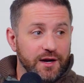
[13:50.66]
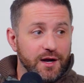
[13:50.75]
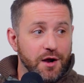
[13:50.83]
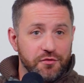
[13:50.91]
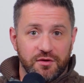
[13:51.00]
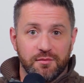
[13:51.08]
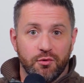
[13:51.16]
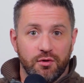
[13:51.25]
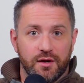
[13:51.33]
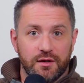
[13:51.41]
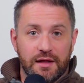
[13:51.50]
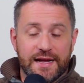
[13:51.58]
a country
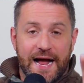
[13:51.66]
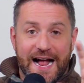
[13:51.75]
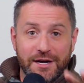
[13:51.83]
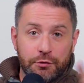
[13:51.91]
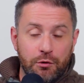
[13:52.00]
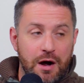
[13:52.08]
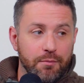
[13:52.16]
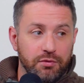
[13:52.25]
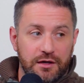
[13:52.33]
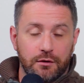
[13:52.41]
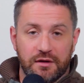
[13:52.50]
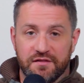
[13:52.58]
boy. Like, I grew up
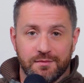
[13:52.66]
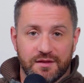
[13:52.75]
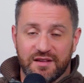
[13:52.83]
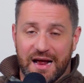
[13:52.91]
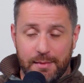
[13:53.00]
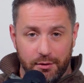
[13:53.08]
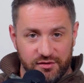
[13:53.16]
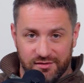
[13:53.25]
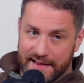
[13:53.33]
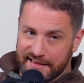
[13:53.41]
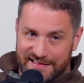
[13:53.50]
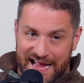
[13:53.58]
literally from the time I was
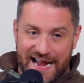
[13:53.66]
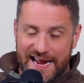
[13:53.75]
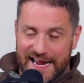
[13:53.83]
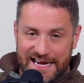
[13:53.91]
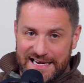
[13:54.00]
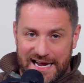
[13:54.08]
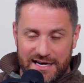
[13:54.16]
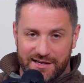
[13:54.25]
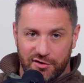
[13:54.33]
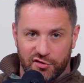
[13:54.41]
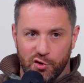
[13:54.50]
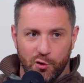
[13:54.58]
8, 9
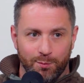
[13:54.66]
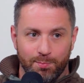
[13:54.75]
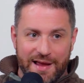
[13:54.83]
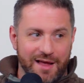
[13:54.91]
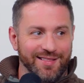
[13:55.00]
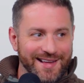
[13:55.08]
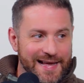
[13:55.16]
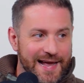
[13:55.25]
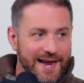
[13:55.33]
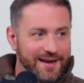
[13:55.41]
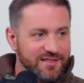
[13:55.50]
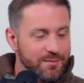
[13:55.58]
years old, baling
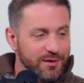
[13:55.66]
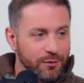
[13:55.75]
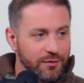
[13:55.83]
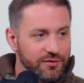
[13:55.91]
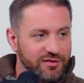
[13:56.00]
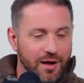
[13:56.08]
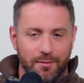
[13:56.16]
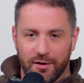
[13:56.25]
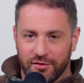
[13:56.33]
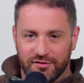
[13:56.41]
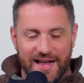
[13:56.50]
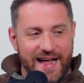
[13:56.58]
hay in the middle of
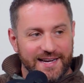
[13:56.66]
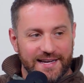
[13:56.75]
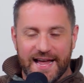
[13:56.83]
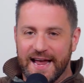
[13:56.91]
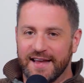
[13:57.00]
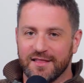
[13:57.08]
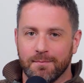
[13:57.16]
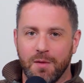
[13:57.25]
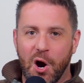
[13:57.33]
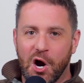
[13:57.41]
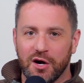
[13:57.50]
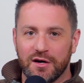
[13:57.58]
summer, stacking hay in the
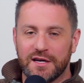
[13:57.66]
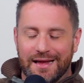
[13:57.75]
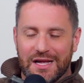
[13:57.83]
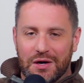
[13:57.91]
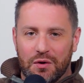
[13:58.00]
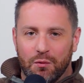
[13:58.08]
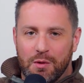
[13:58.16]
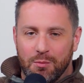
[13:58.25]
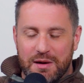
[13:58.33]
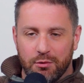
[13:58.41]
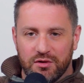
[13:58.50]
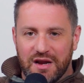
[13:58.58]
barn, you know, when
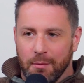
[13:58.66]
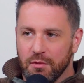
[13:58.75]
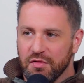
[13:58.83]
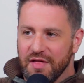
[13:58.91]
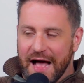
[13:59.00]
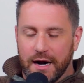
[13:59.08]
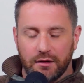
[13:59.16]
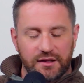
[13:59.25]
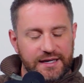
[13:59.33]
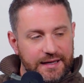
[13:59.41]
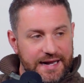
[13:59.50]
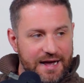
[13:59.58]
we were done with that,
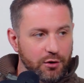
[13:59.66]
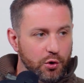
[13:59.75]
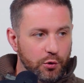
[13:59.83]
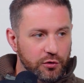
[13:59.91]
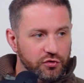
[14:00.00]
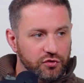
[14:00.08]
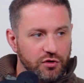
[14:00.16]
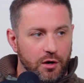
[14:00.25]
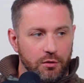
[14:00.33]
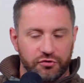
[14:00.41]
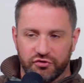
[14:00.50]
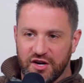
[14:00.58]
cleaning out horse
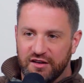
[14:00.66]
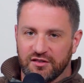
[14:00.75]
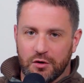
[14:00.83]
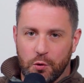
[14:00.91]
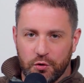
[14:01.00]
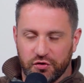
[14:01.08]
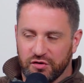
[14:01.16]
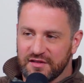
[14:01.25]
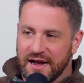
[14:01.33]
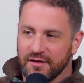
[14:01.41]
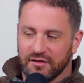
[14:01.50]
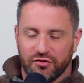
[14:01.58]
stalls, chasing horses
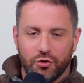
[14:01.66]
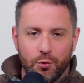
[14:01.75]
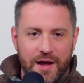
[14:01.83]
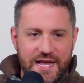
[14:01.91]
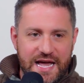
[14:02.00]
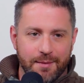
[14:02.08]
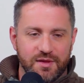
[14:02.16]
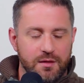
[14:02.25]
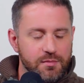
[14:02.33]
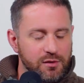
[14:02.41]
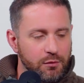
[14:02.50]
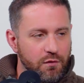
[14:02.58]
down at 2 a.m. in the
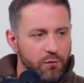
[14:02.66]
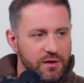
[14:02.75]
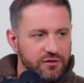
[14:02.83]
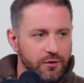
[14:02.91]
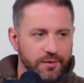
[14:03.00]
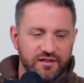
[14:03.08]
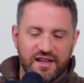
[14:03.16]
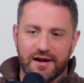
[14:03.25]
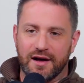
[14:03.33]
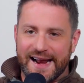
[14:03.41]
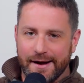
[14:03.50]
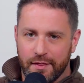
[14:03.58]
middle of winter because they
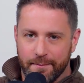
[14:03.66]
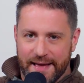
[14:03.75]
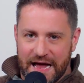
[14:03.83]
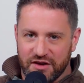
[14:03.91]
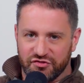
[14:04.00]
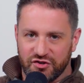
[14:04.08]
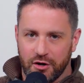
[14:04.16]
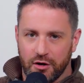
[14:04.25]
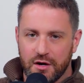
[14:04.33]
got out of the pasture,